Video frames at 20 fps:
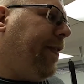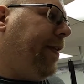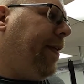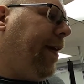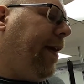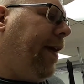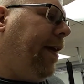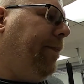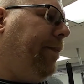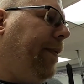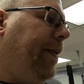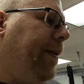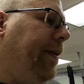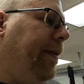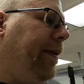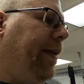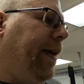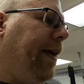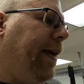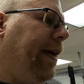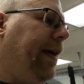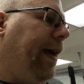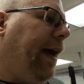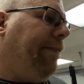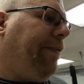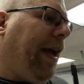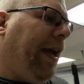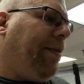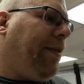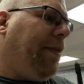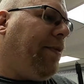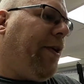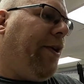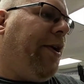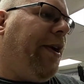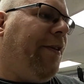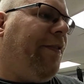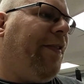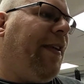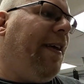the time. I've got the
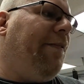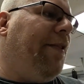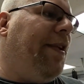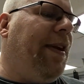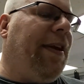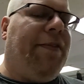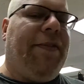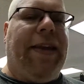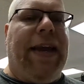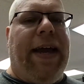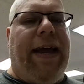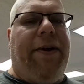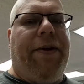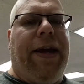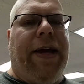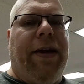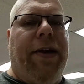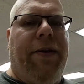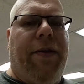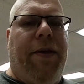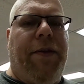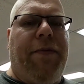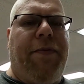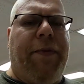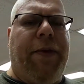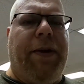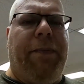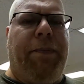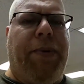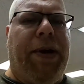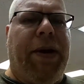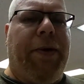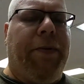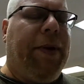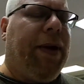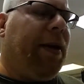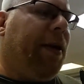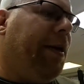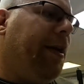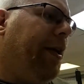3070s down. I can do those pretty
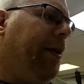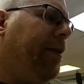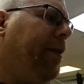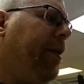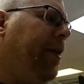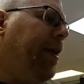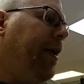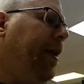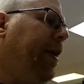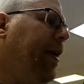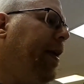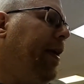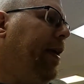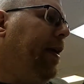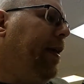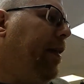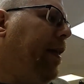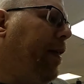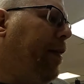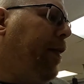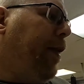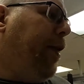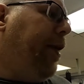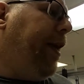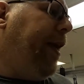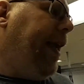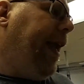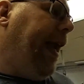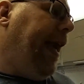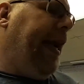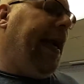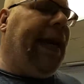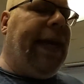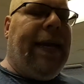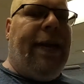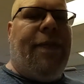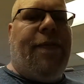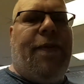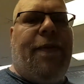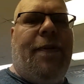quickly now. The
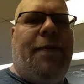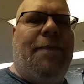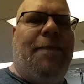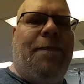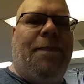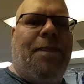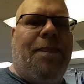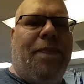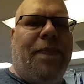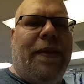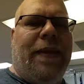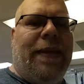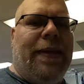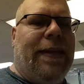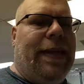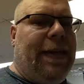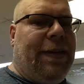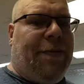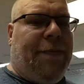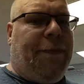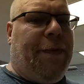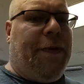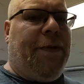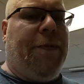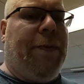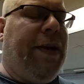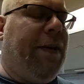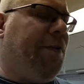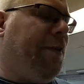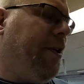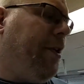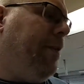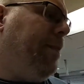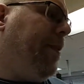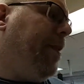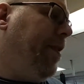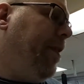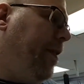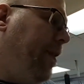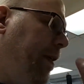3080s, that's the first one I took
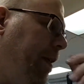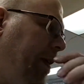apart,